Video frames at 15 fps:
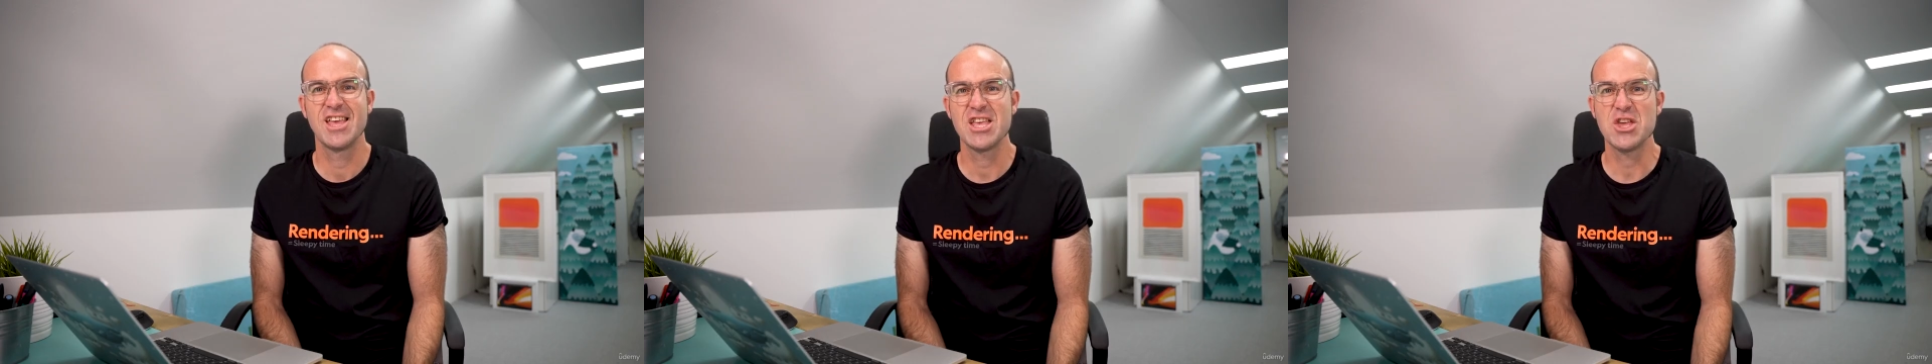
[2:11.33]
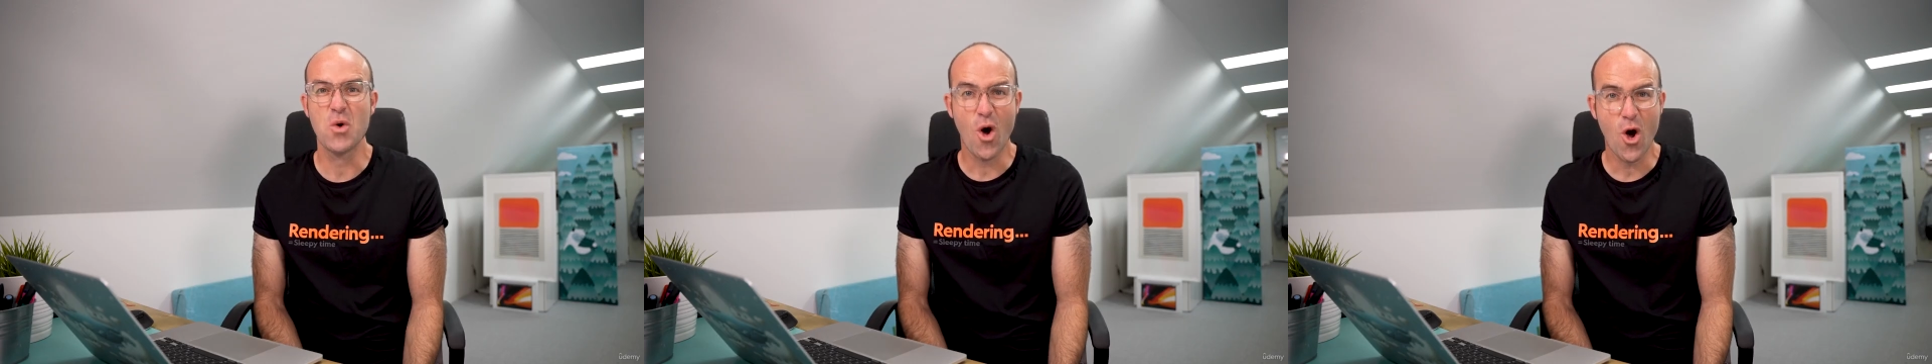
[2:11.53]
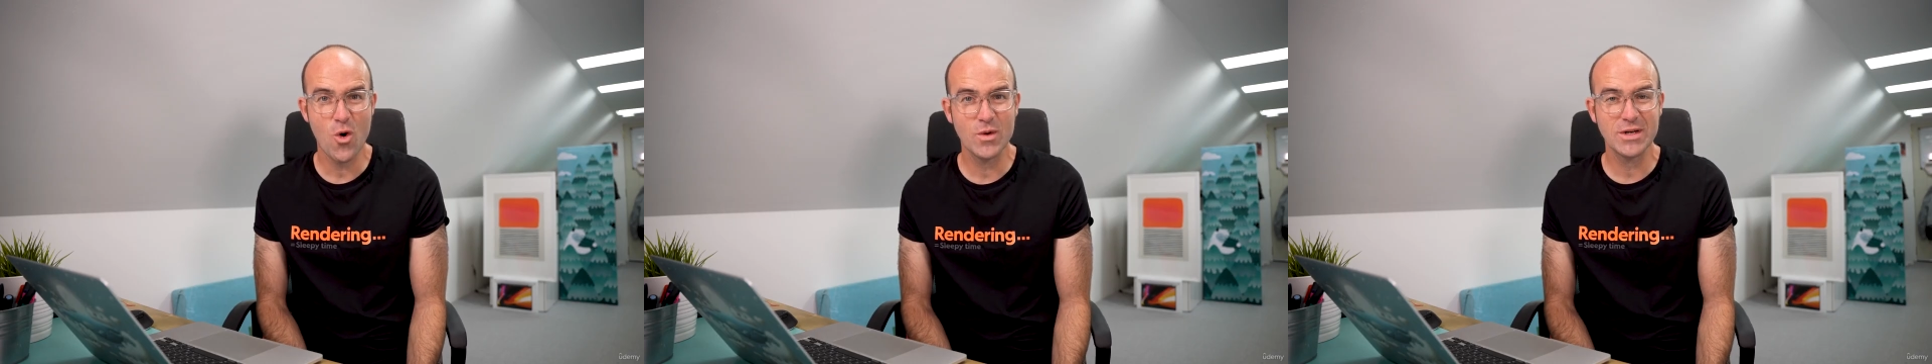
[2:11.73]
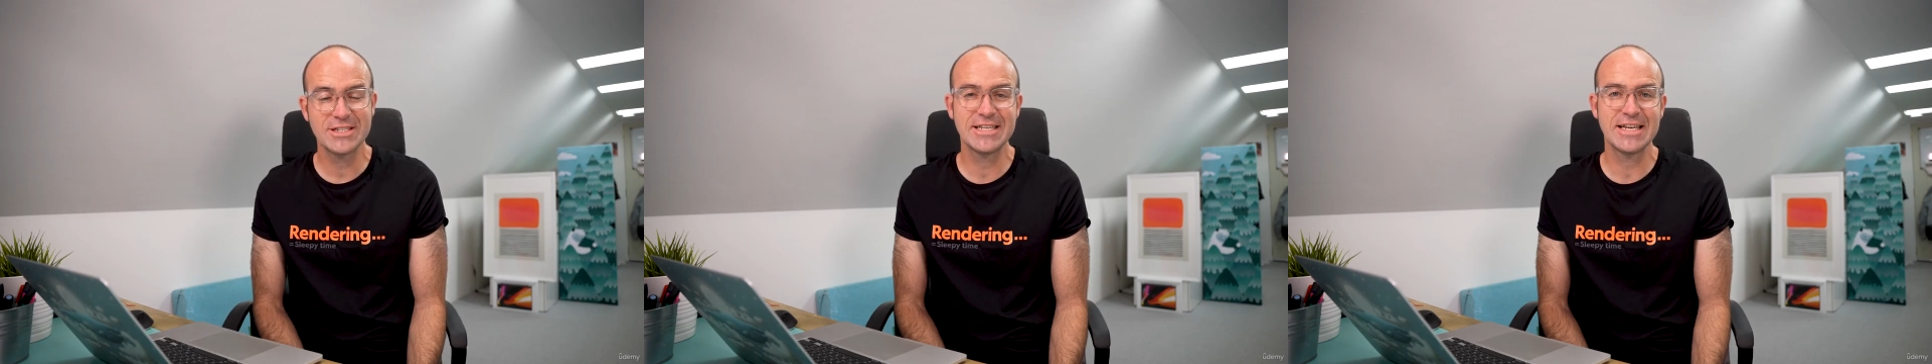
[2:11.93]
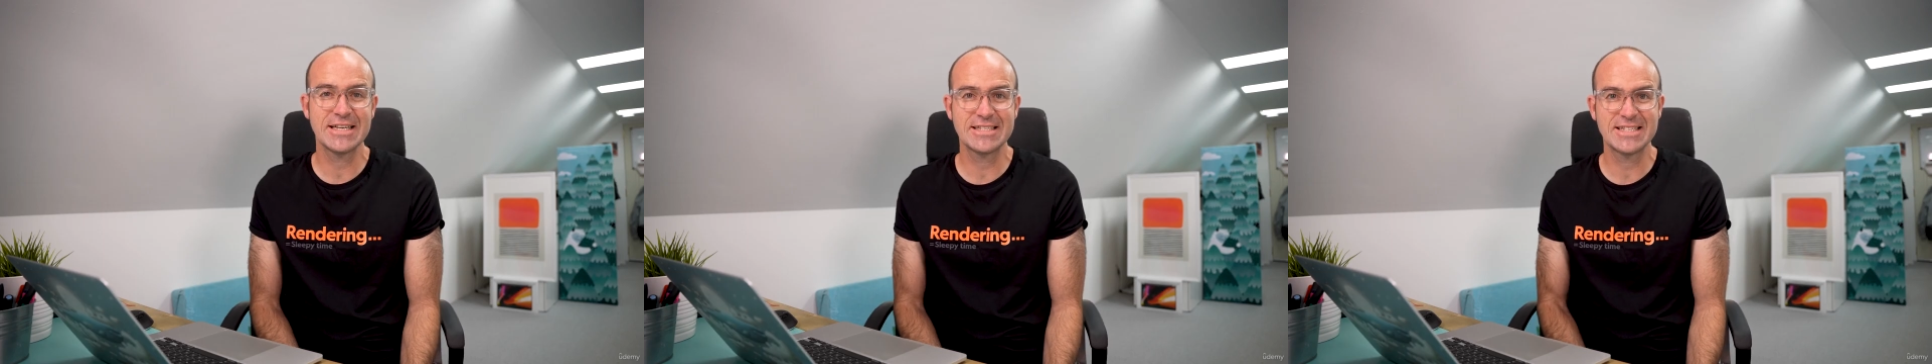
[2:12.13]
You owe it
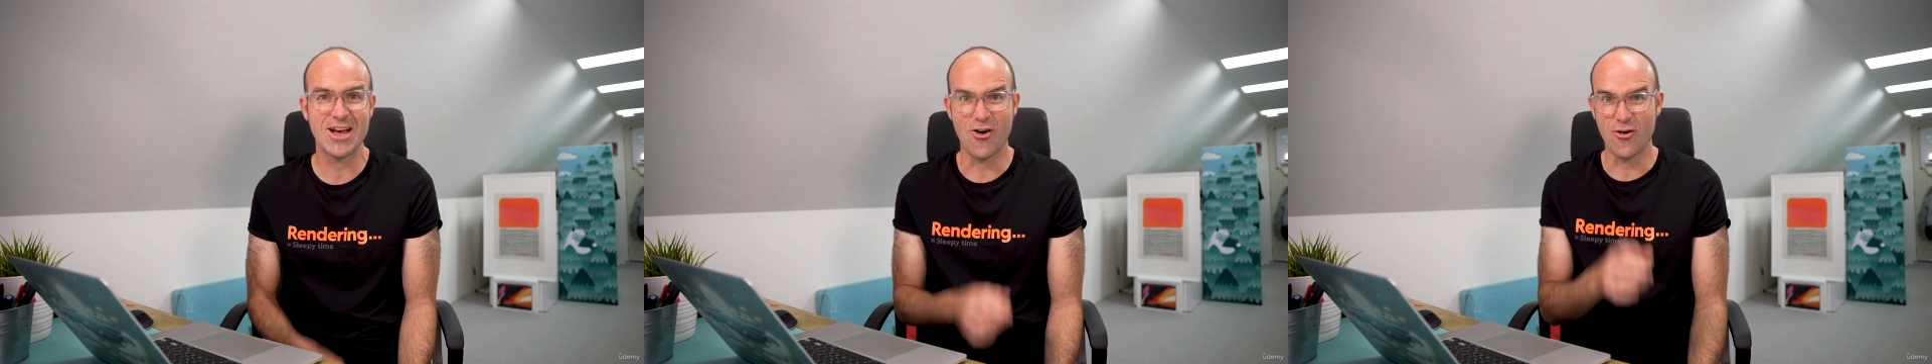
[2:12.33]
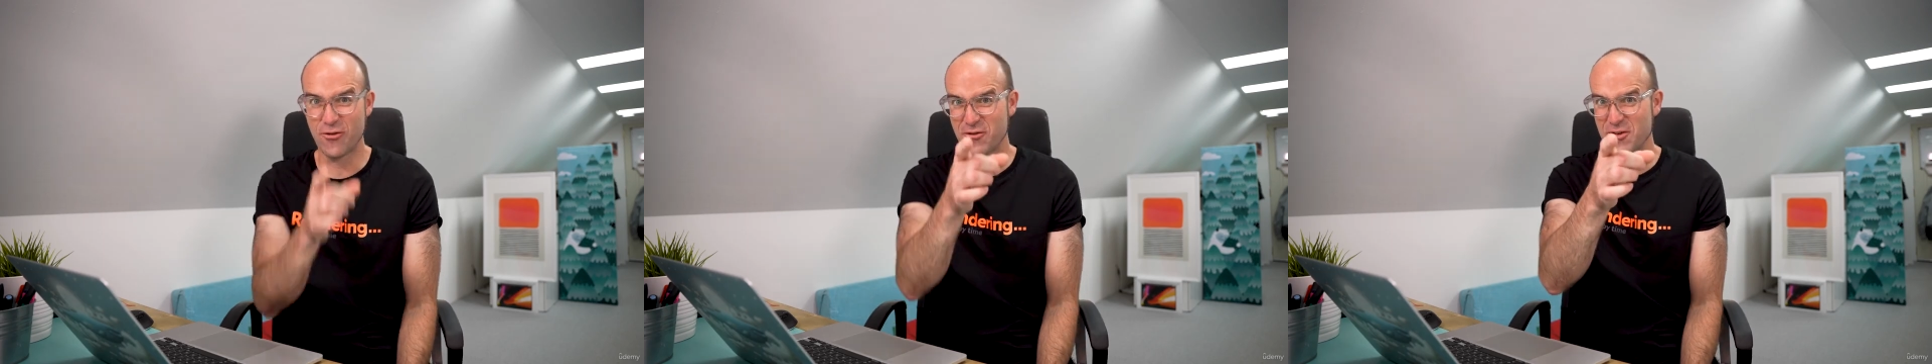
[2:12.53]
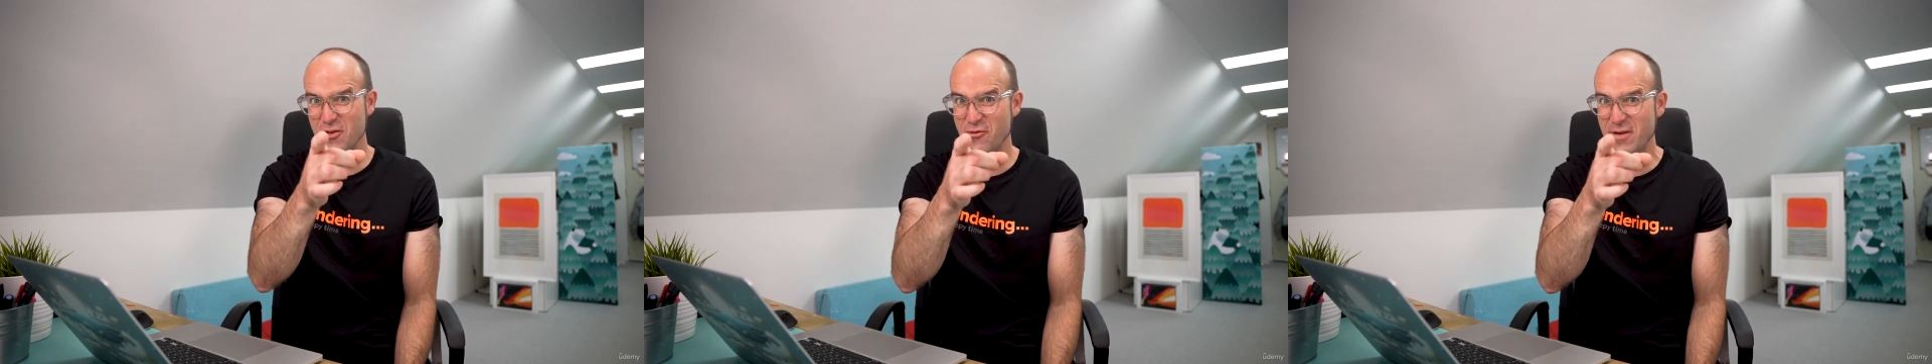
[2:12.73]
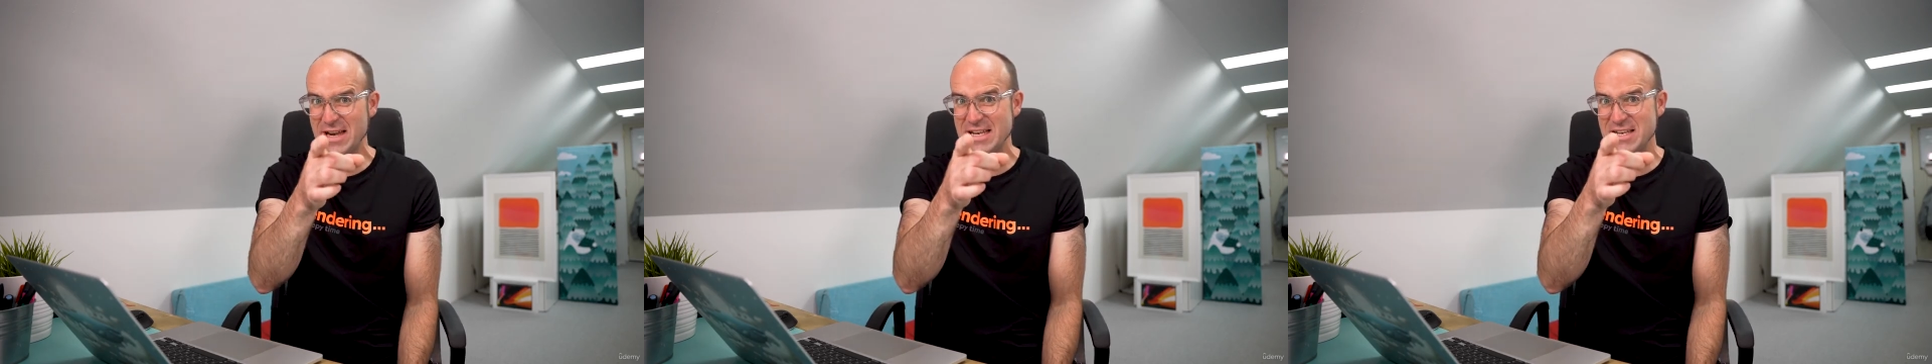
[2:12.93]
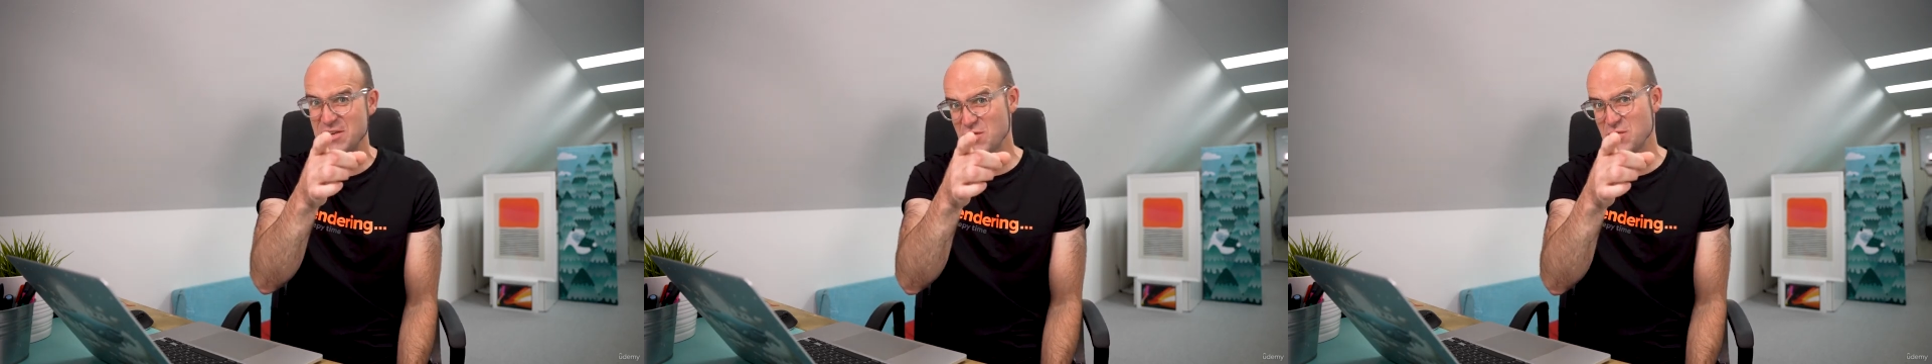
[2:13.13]
to yourself, you
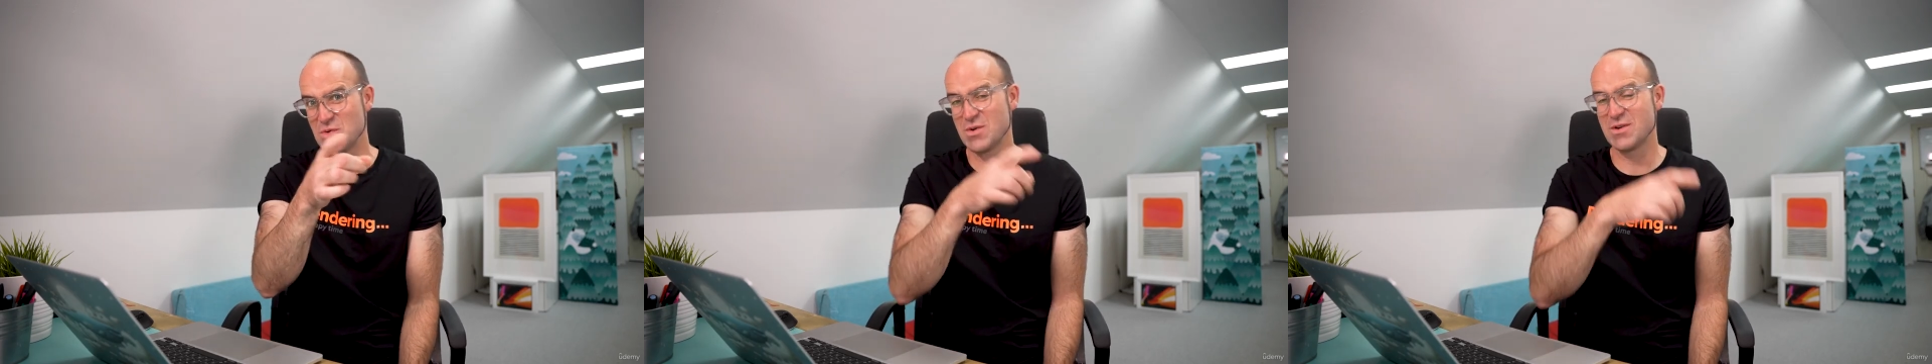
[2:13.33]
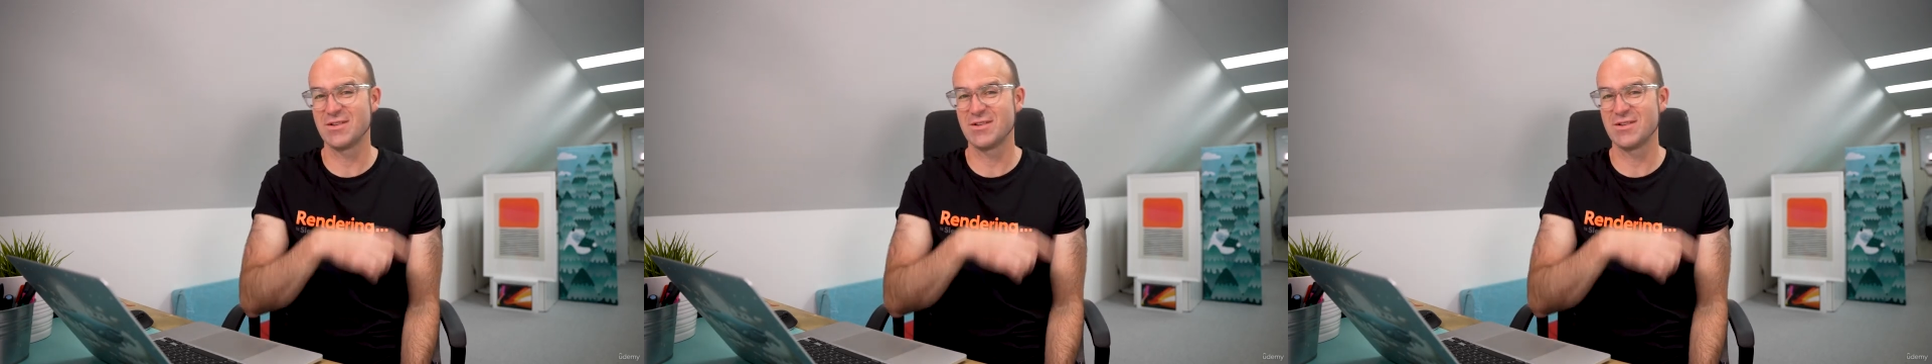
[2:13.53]
really do.